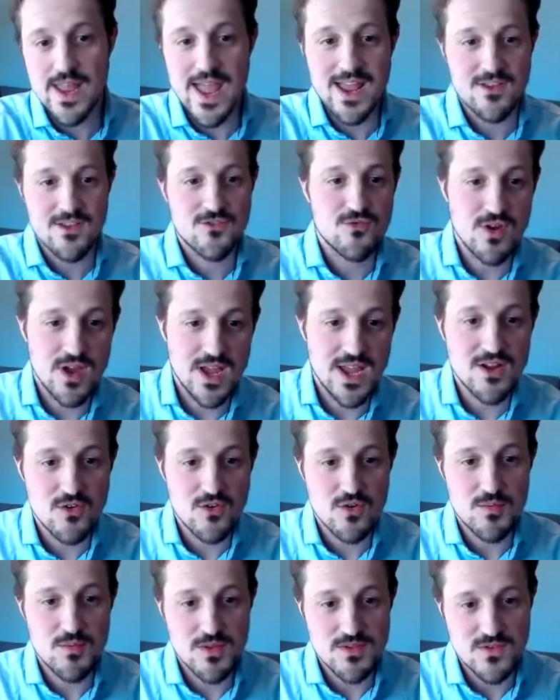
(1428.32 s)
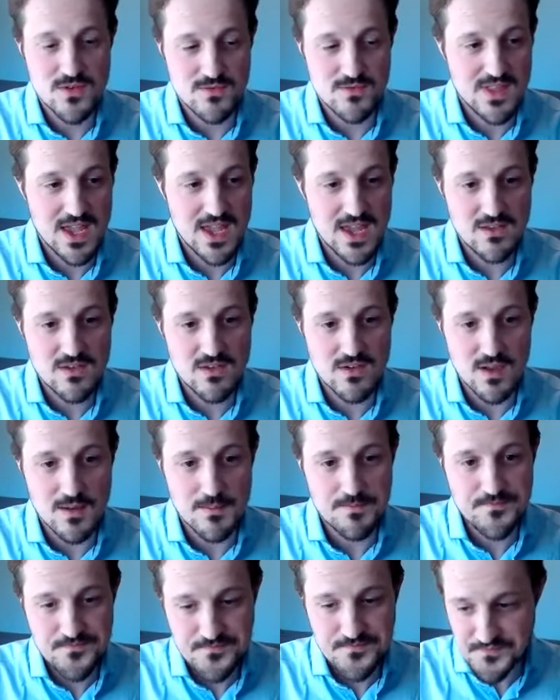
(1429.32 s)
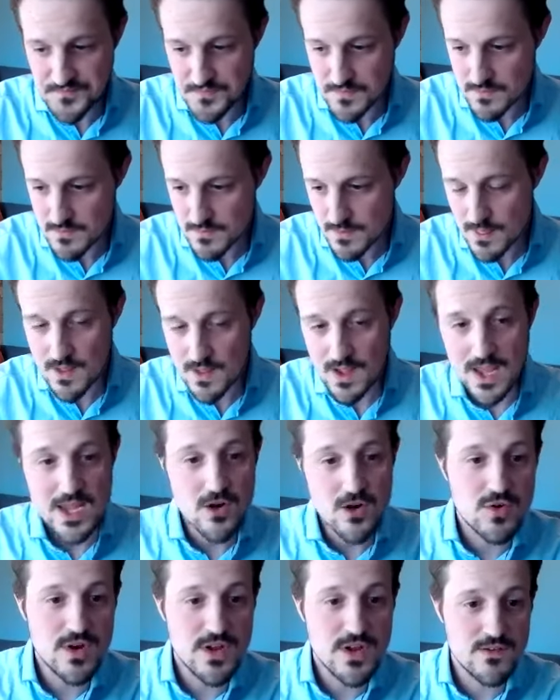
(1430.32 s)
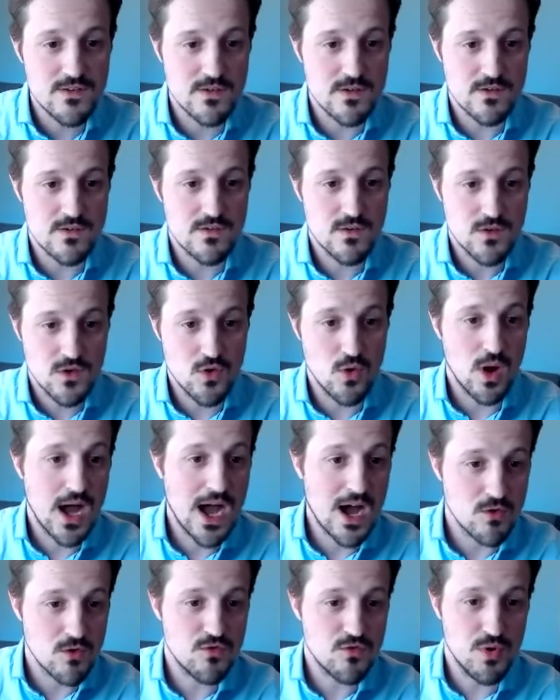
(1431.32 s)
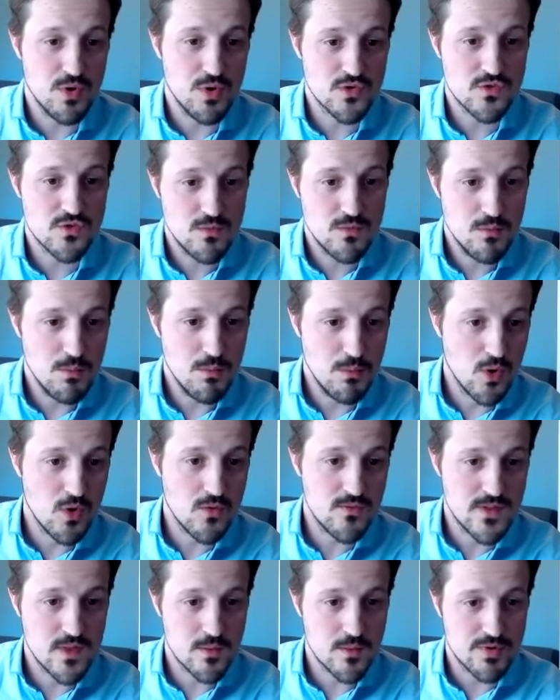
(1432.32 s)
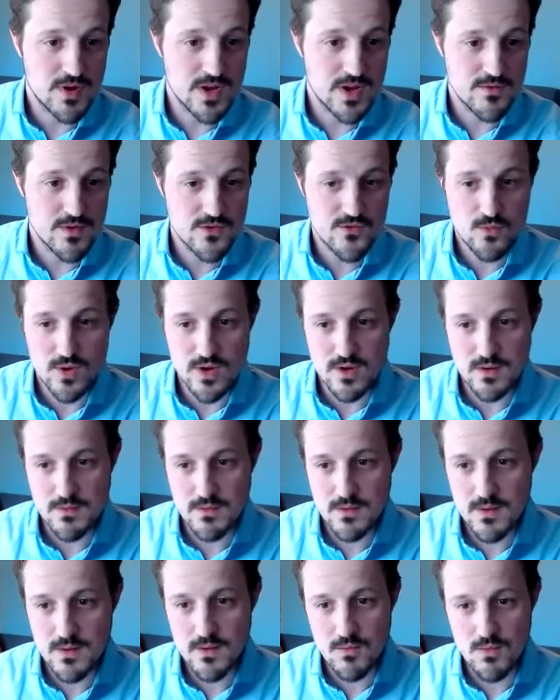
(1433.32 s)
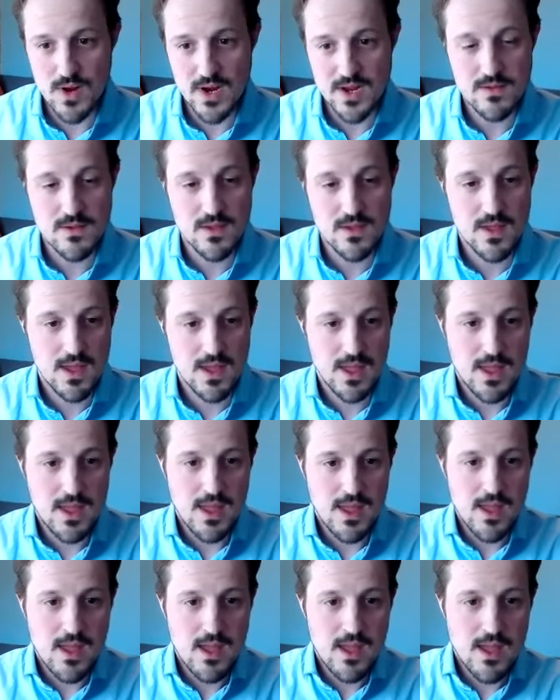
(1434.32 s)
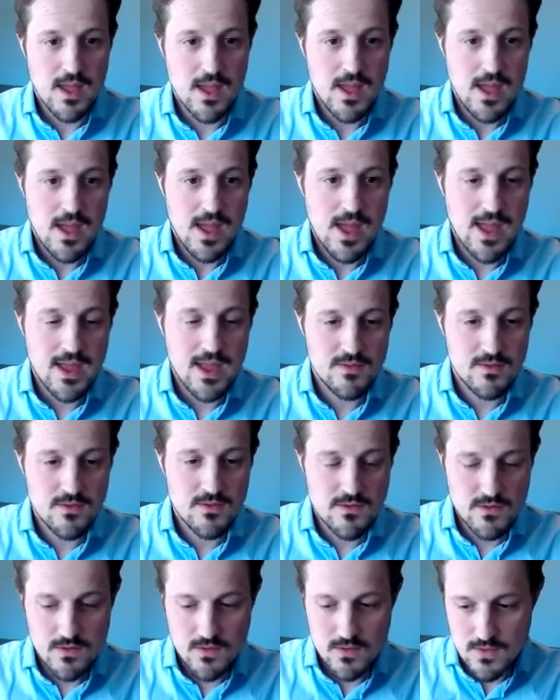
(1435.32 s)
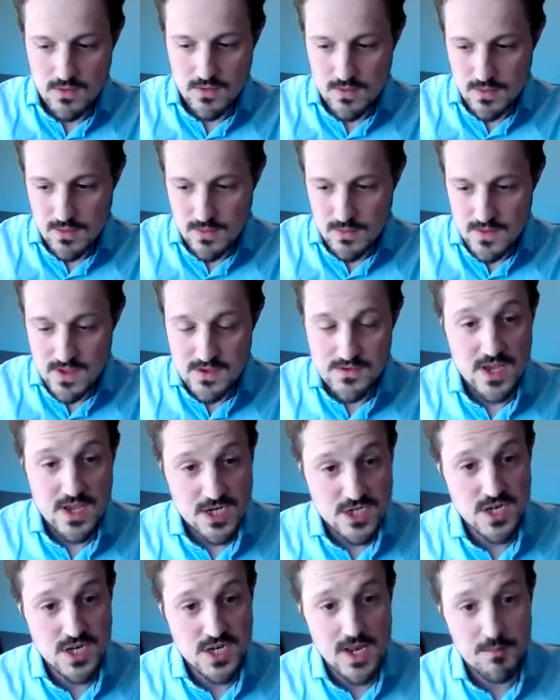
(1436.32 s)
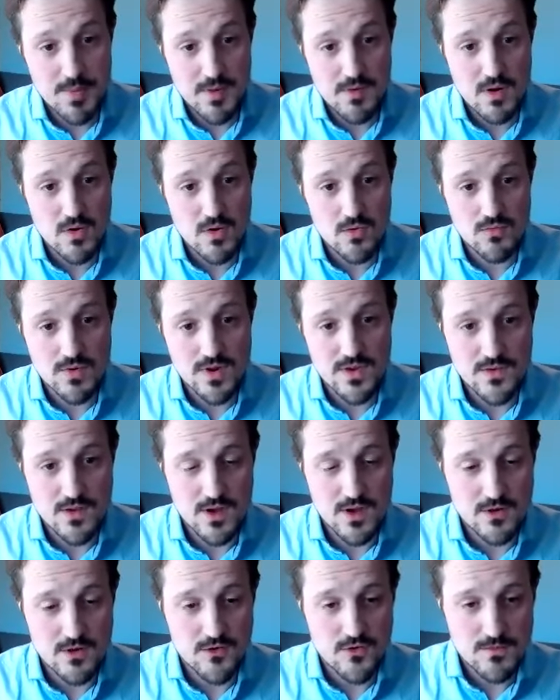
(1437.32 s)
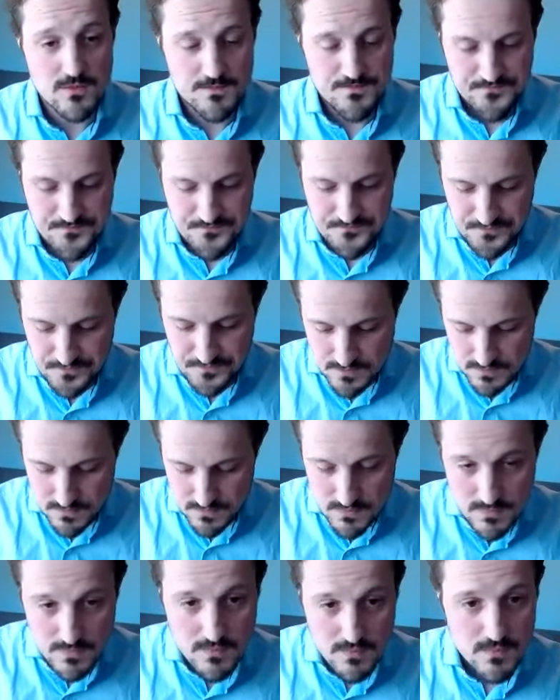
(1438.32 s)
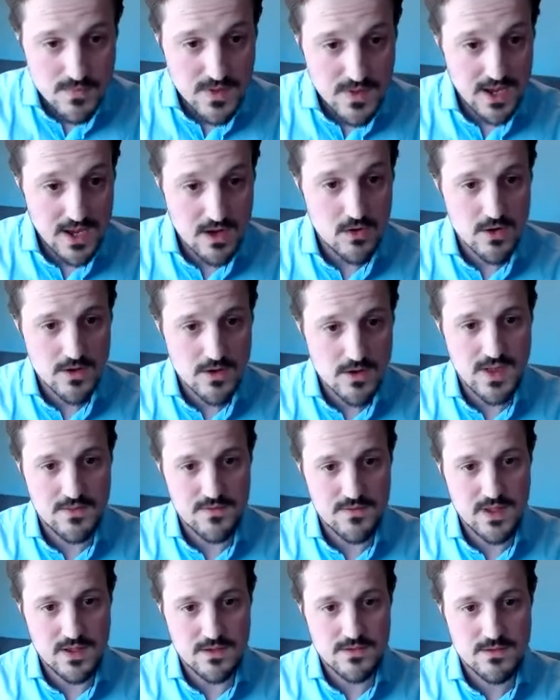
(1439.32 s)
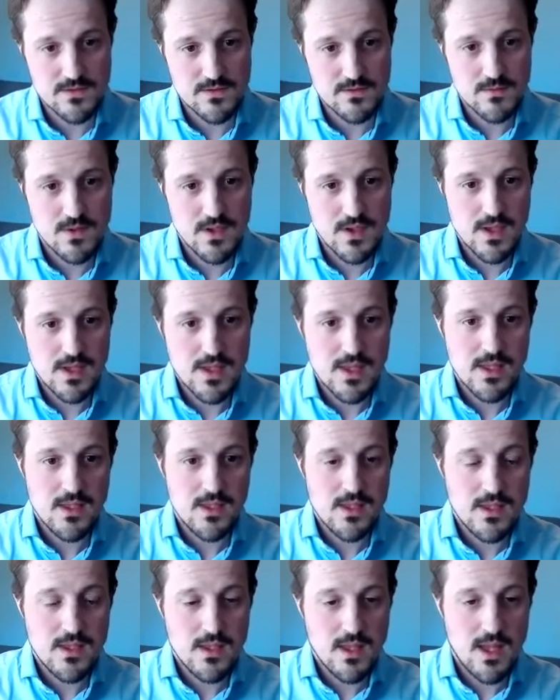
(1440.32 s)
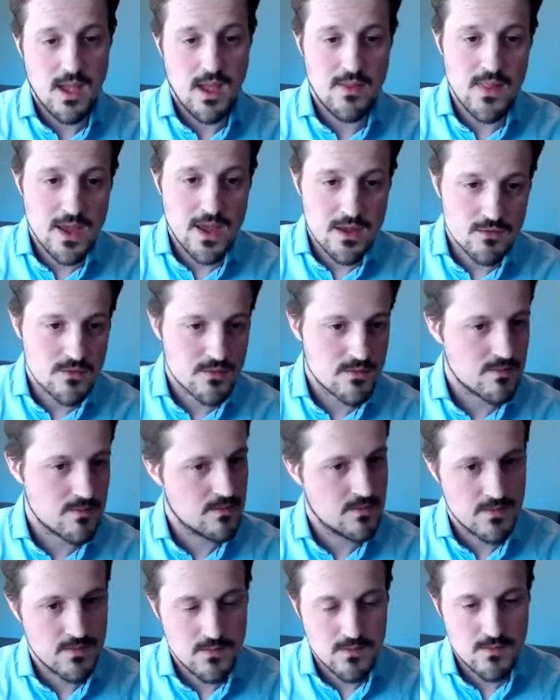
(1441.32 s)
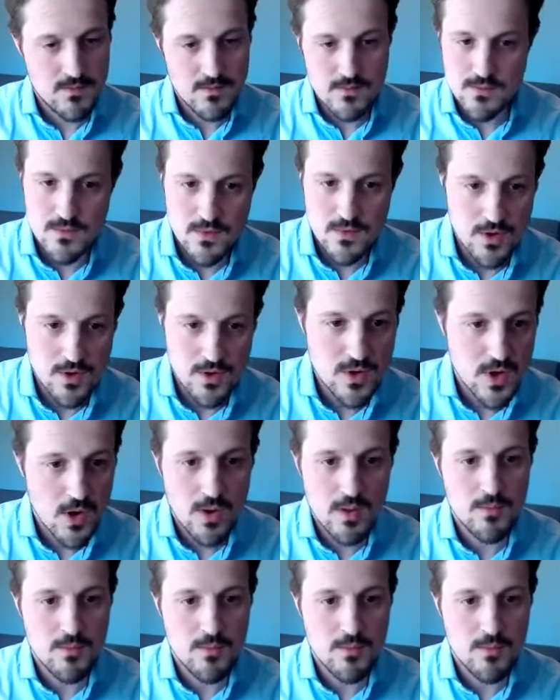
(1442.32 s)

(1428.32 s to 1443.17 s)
extra increment of data increases your output more than the previous one, right? And there's actually empirical research that looks at this, and that no